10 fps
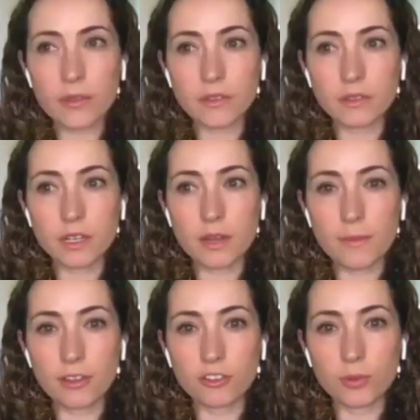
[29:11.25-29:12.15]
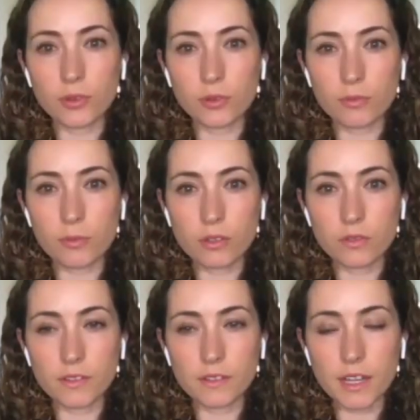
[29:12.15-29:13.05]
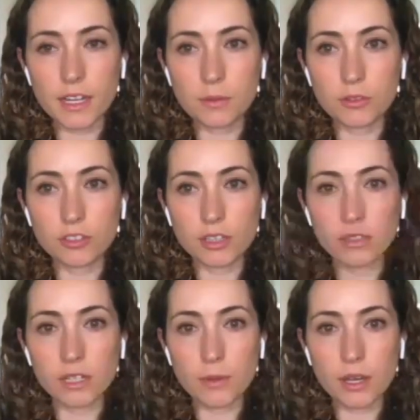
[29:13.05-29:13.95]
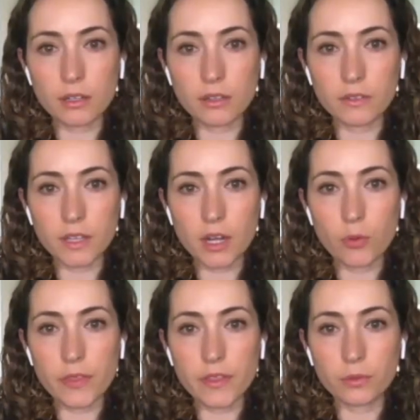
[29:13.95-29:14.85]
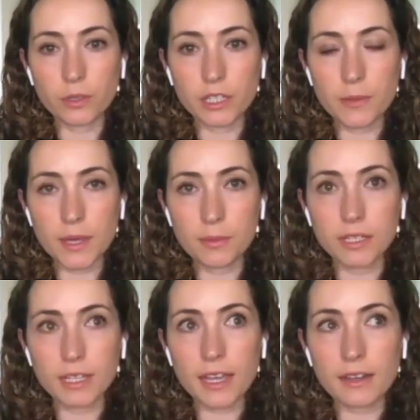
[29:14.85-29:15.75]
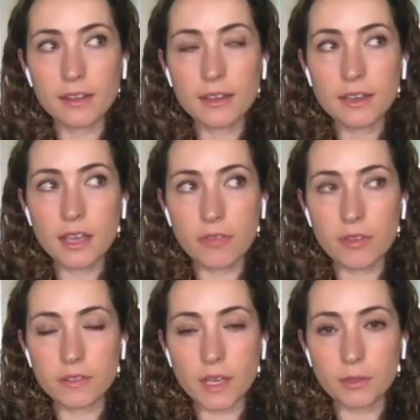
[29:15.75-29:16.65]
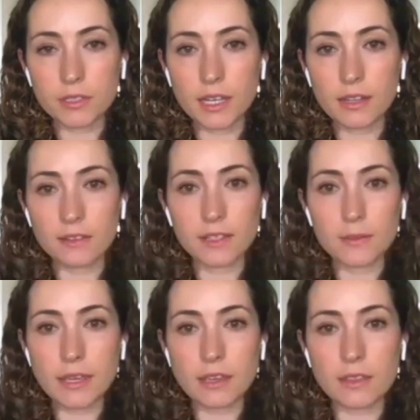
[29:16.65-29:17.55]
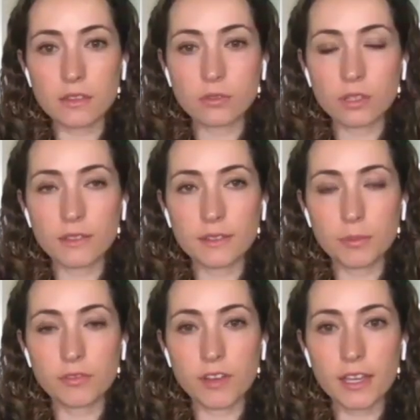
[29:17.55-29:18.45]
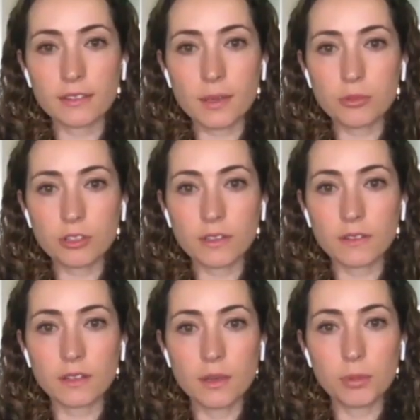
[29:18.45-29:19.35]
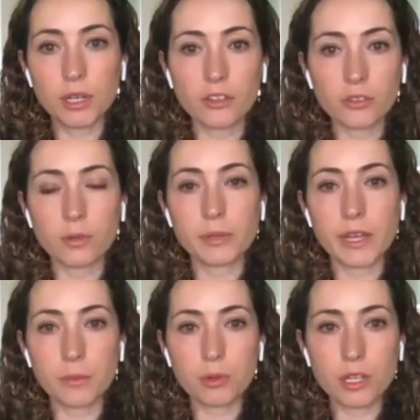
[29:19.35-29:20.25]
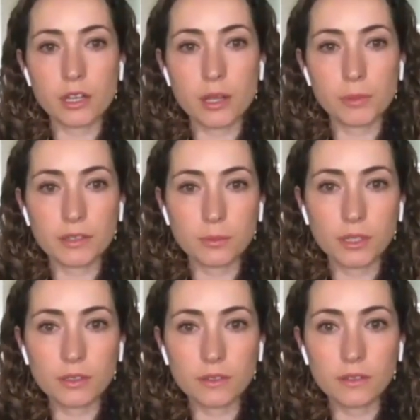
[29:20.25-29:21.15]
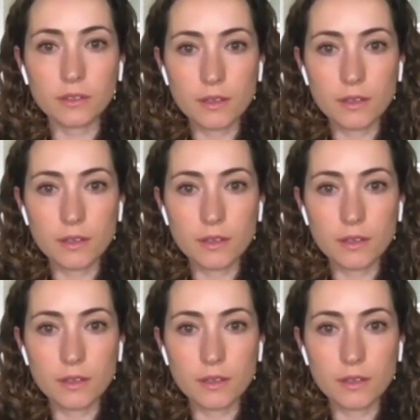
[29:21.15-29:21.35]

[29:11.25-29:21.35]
this is going to mesh with sort of more sophisticated machine learning models and what they'll really be able to get if they're simultaneously making these really simplifying assumptions, but also mm-hmm. applying pretty complex models.